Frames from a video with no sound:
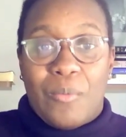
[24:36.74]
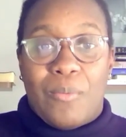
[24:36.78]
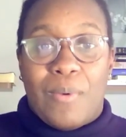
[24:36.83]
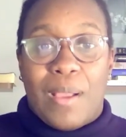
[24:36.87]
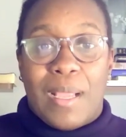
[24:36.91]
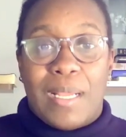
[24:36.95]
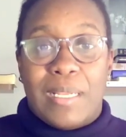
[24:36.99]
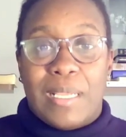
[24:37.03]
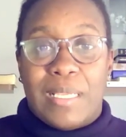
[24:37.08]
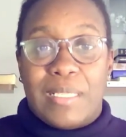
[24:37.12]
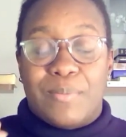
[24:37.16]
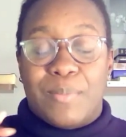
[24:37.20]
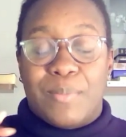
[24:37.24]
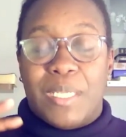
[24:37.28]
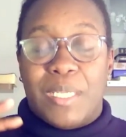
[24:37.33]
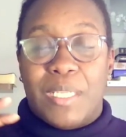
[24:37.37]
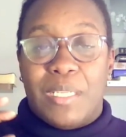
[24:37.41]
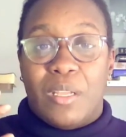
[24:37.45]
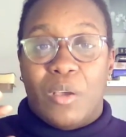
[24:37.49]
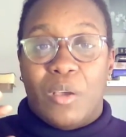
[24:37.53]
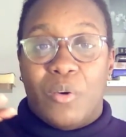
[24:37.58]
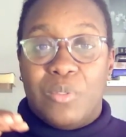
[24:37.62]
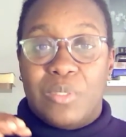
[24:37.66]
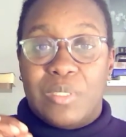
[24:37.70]
Write as
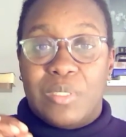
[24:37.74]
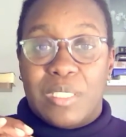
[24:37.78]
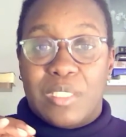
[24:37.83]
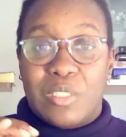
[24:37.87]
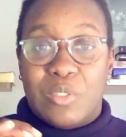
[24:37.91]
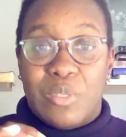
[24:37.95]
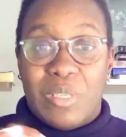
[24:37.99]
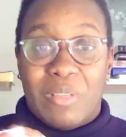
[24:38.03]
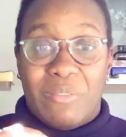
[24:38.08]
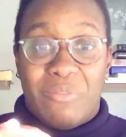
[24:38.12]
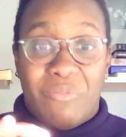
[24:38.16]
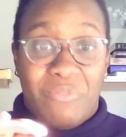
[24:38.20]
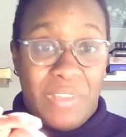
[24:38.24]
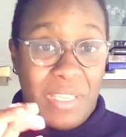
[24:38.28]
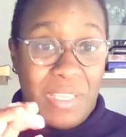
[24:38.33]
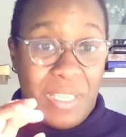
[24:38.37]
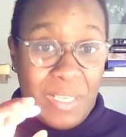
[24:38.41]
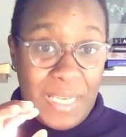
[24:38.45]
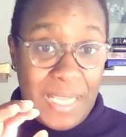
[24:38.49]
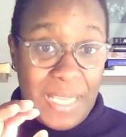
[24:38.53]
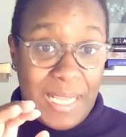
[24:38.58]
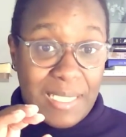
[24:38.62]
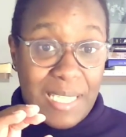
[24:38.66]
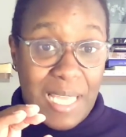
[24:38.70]
many notes as you can fit
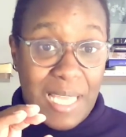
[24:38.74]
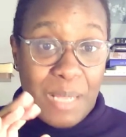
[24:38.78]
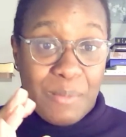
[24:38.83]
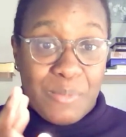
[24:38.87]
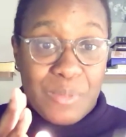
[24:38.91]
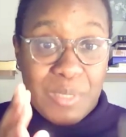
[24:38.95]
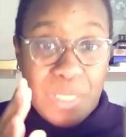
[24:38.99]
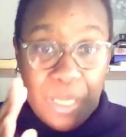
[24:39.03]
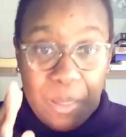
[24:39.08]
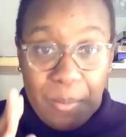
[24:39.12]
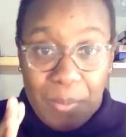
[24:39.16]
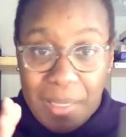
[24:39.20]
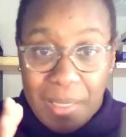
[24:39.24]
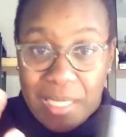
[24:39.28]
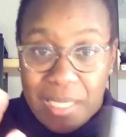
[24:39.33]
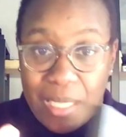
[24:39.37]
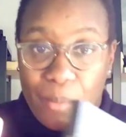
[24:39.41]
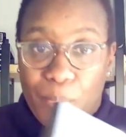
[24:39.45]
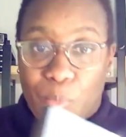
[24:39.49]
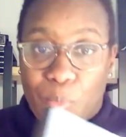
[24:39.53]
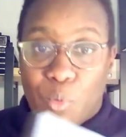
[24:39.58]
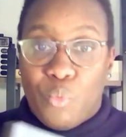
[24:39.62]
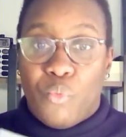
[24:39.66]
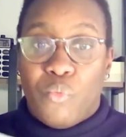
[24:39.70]
in that time step, and
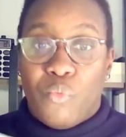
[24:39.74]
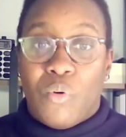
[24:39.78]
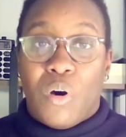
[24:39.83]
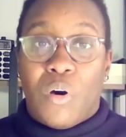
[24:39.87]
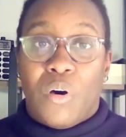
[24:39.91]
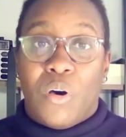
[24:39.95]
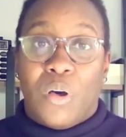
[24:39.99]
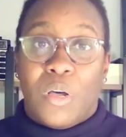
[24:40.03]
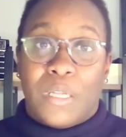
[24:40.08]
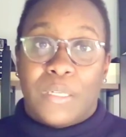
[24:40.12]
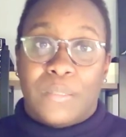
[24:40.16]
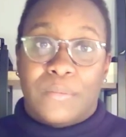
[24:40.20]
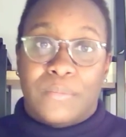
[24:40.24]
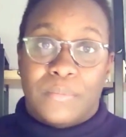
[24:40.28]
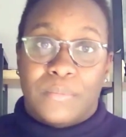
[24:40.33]
then move on.